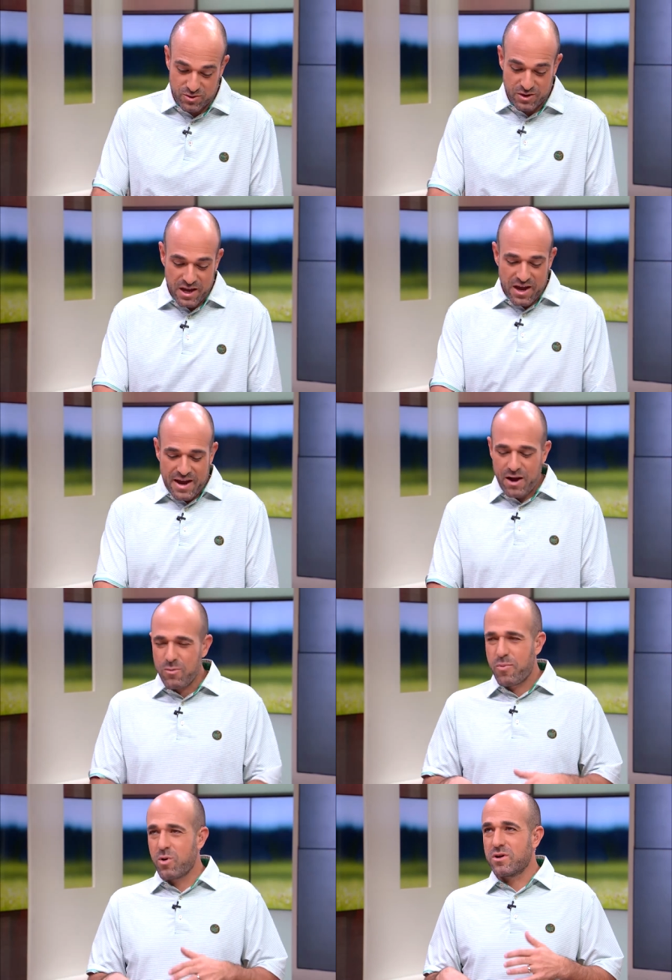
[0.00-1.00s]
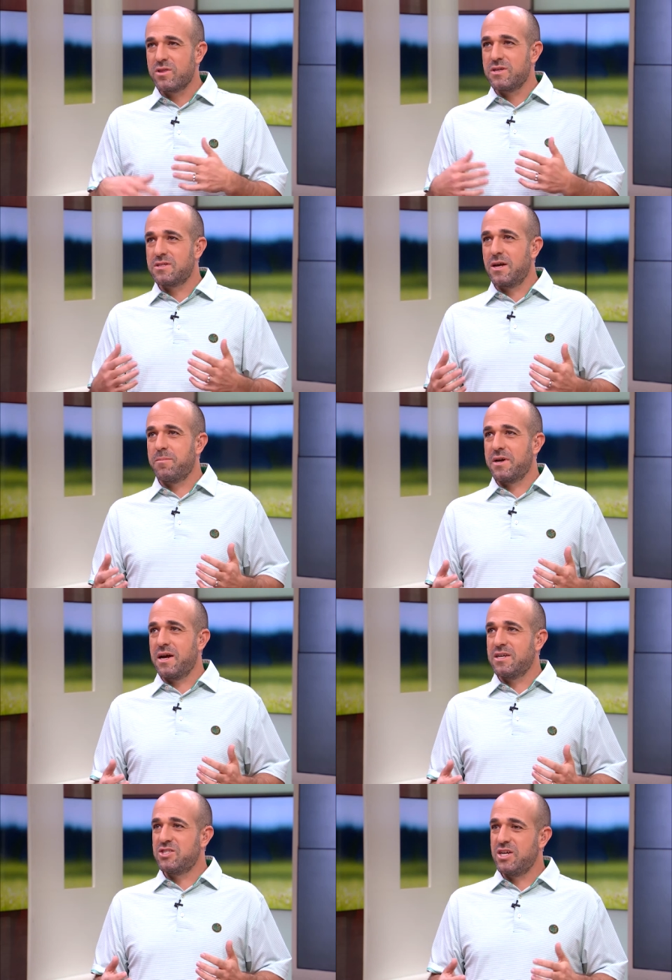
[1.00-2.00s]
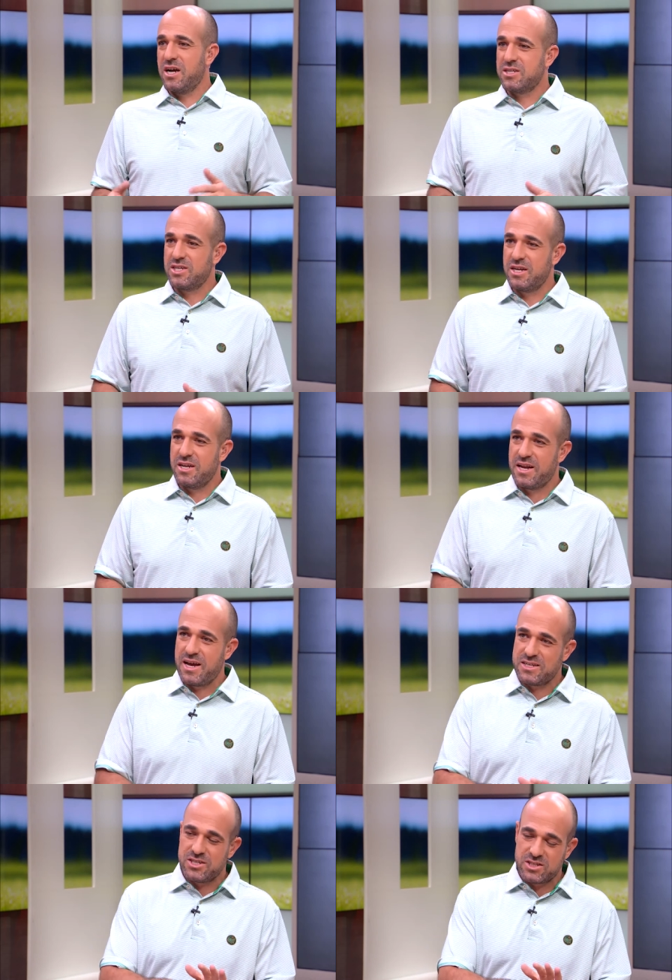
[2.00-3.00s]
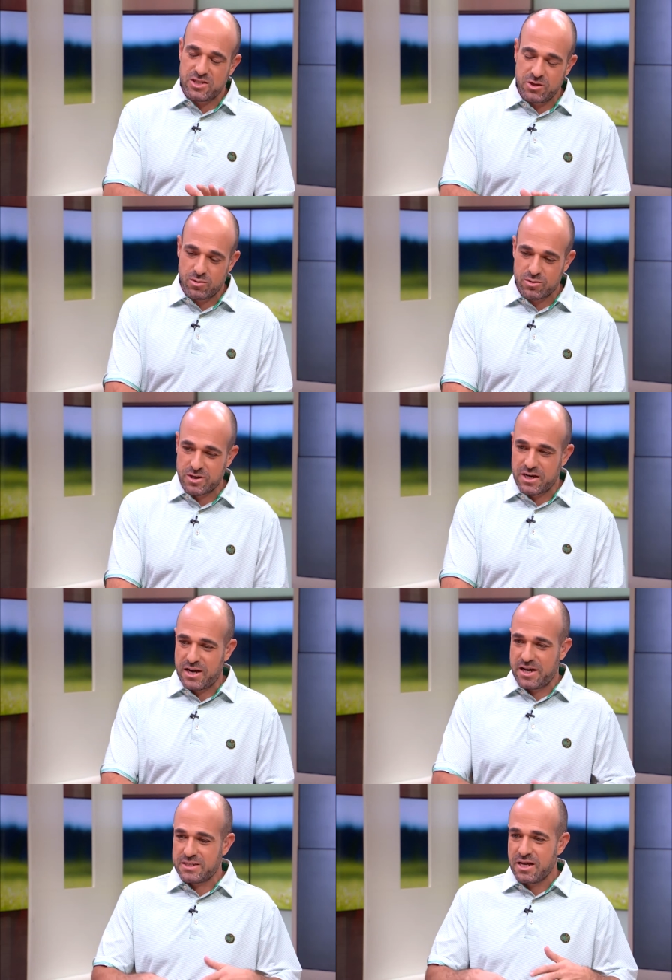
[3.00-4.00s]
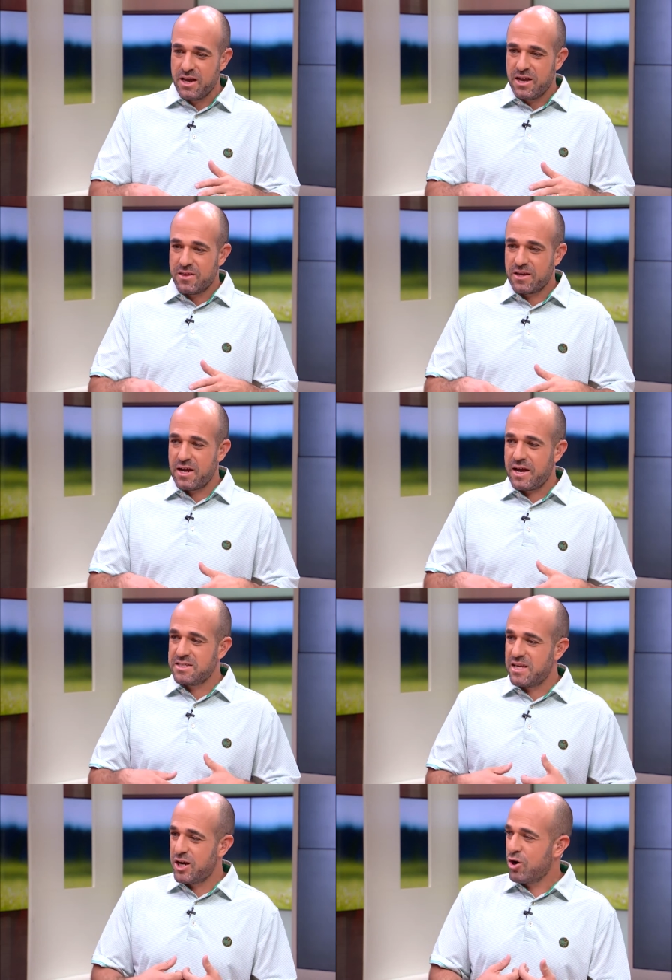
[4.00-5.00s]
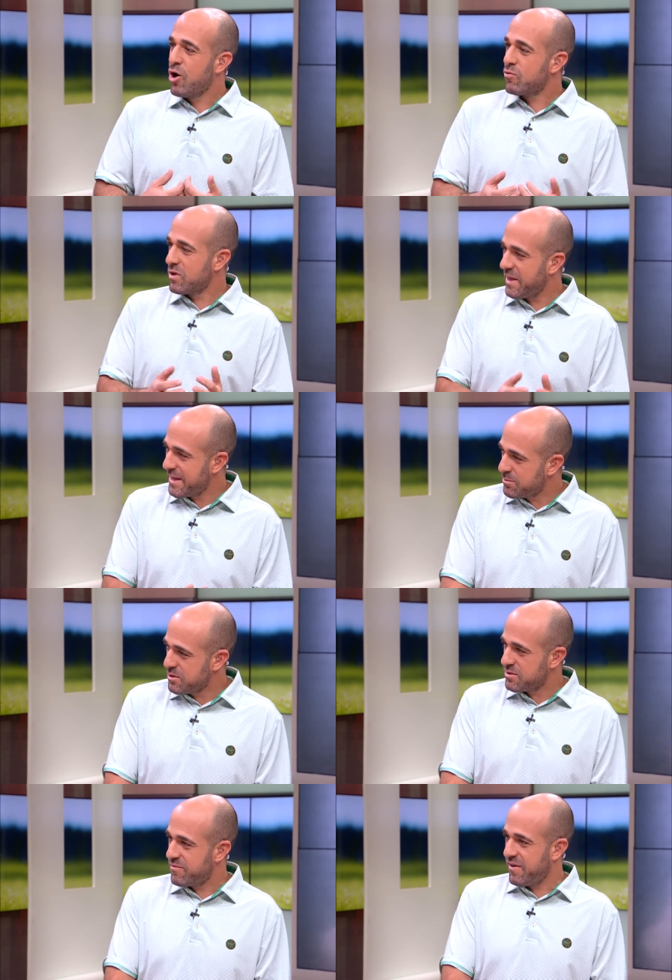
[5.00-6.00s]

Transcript: old. How important are these type of guys, Josh? Not just the older guys, the guys that are relatable to